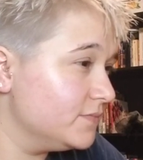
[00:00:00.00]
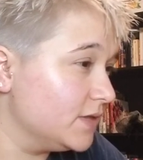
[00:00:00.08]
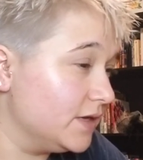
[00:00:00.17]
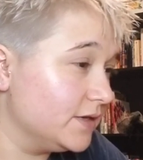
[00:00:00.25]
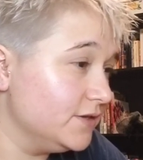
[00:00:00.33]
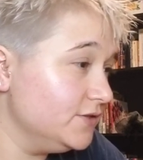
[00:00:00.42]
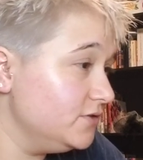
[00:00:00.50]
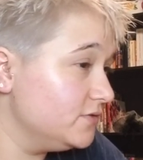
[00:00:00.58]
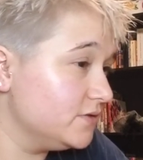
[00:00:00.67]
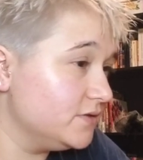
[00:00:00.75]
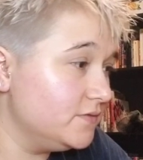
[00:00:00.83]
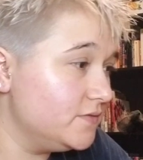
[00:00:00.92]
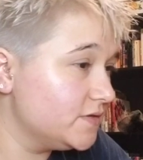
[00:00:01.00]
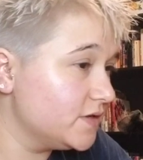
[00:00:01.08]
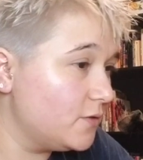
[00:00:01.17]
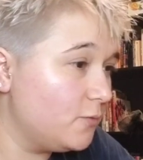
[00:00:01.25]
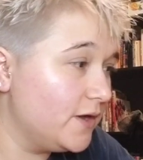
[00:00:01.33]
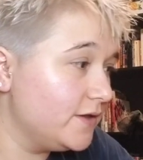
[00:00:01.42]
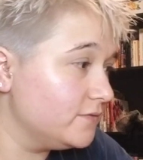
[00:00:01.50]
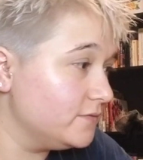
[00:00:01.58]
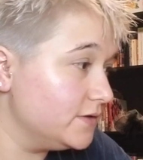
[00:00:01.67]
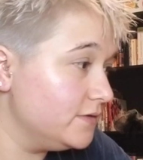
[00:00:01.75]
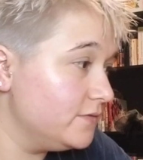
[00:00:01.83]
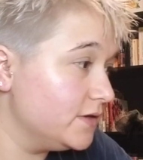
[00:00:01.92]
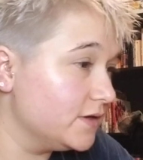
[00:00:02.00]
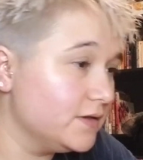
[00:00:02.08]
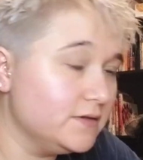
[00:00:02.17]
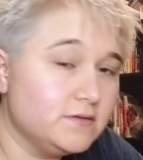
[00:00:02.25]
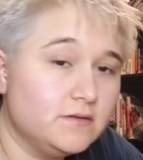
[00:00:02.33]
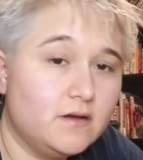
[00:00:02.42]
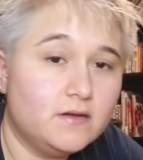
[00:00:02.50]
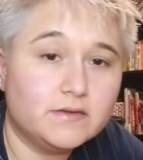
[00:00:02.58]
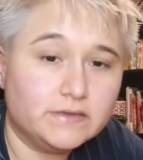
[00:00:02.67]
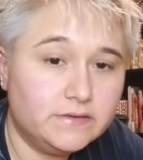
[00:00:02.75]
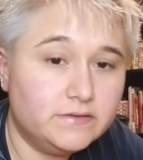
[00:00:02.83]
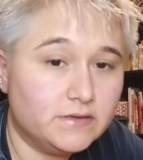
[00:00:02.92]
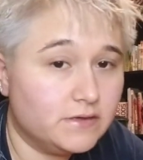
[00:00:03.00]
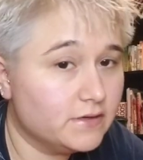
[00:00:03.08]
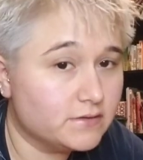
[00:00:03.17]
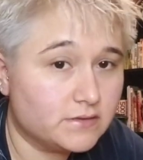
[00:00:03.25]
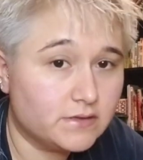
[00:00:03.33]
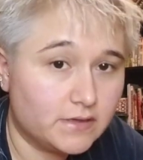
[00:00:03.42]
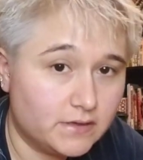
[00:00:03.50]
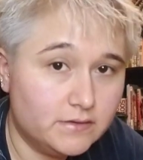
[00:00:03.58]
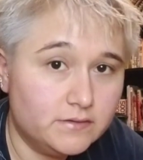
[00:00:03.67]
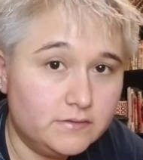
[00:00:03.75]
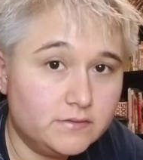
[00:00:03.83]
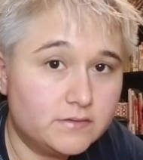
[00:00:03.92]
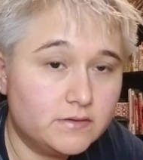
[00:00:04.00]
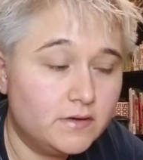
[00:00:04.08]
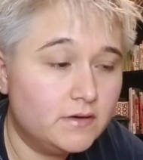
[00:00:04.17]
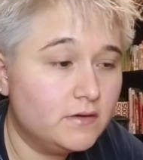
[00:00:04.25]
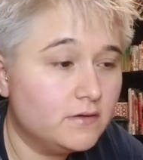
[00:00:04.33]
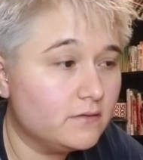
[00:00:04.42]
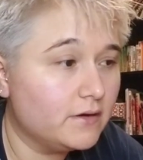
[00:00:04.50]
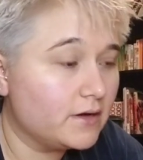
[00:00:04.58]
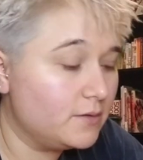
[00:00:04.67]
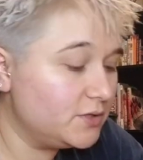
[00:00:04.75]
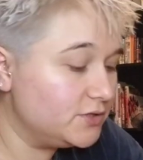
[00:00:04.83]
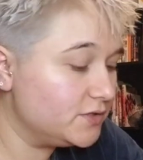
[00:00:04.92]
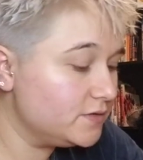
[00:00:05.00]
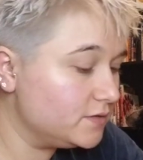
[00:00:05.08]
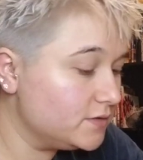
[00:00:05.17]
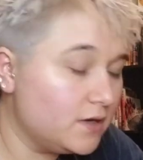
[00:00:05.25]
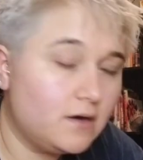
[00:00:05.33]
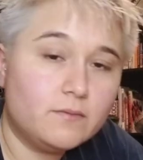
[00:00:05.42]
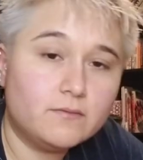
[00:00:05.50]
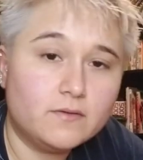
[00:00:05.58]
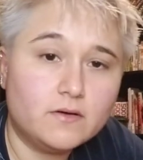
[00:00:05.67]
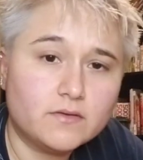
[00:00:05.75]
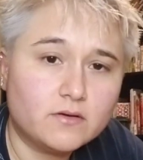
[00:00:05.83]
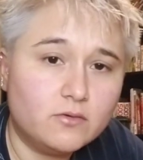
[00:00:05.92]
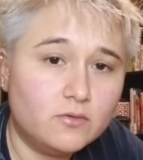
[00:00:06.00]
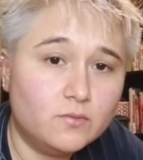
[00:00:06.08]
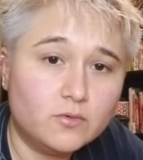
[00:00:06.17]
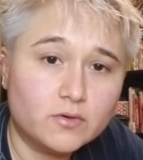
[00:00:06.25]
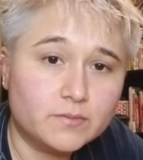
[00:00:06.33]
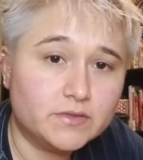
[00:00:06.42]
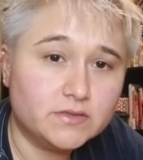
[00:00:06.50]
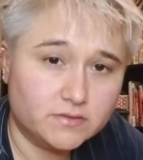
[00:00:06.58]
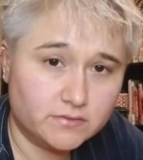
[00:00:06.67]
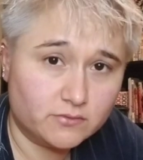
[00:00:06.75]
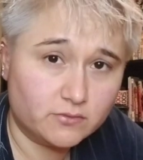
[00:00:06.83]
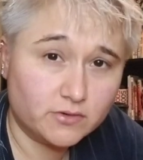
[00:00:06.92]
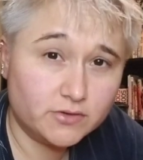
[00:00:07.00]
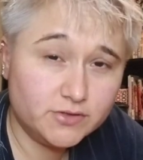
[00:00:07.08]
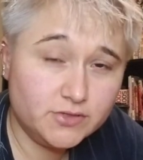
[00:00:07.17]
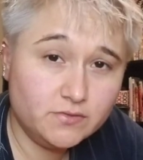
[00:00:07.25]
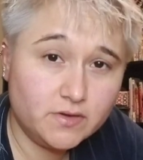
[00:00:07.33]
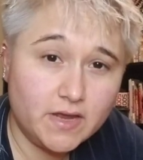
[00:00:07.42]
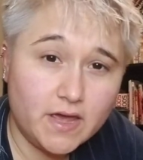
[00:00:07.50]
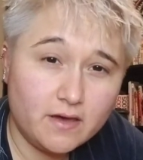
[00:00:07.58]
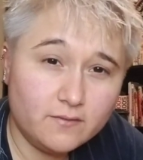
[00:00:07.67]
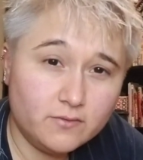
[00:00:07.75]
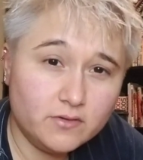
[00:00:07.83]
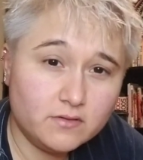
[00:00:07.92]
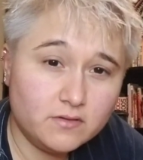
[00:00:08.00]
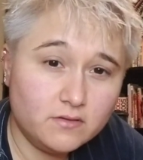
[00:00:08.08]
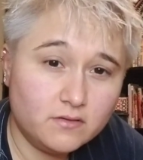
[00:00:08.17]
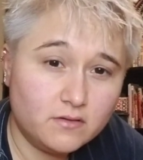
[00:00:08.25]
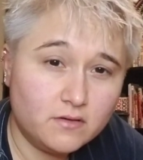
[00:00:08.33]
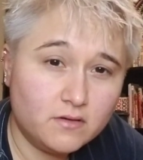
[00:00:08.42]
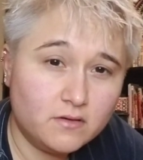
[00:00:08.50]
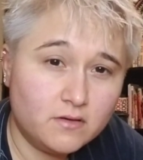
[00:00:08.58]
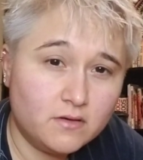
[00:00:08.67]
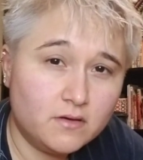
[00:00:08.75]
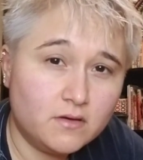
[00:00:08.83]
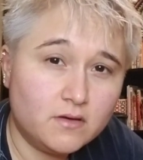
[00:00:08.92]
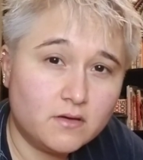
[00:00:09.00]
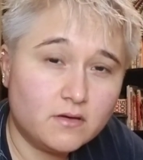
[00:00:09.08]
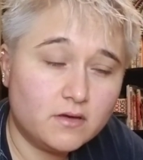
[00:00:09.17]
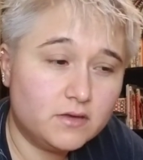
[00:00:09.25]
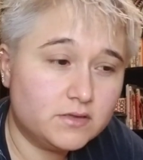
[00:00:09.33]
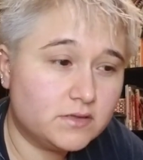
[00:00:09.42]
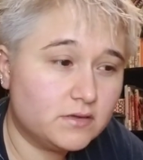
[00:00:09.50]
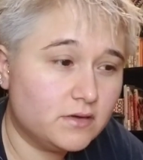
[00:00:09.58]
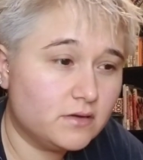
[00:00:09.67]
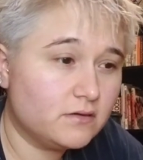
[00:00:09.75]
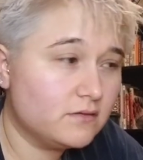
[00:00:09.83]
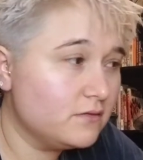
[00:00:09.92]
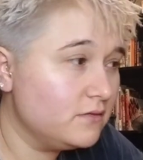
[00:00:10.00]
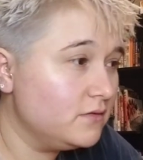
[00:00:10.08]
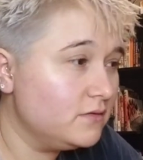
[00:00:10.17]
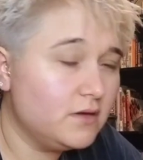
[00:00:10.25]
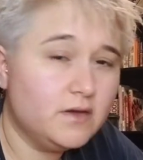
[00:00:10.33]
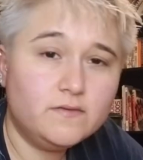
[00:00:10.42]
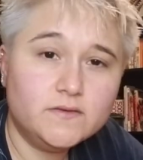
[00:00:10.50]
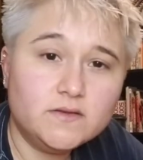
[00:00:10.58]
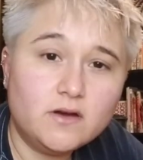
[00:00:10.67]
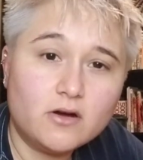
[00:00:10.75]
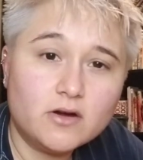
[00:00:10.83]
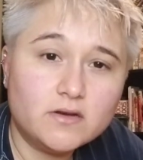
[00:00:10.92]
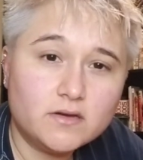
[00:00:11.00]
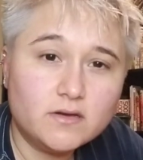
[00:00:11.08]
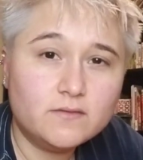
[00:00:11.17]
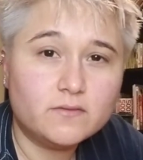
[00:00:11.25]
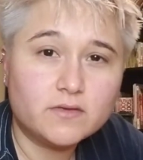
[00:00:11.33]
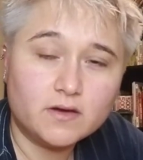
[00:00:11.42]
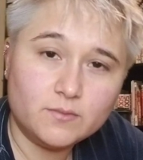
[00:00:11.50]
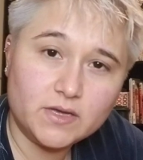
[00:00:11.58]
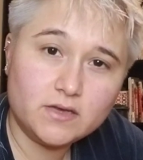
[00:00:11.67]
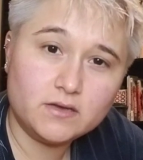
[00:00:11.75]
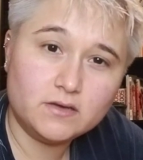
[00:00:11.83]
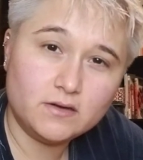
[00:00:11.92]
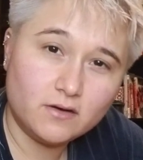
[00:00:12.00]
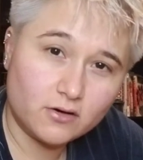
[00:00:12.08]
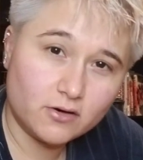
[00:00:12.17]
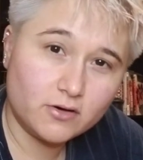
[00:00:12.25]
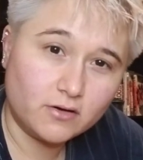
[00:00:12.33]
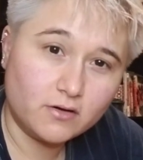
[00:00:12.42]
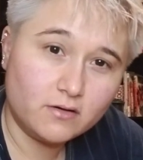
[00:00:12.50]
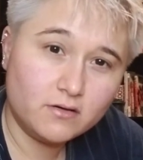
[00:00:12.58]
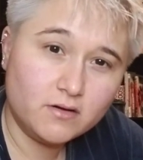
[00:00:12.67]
I guess you could even say way of living, is not easy as it is. Like, I mean, just on top of all the comorbid disorders you can have with it, it's like, life is hard enough without making it harder.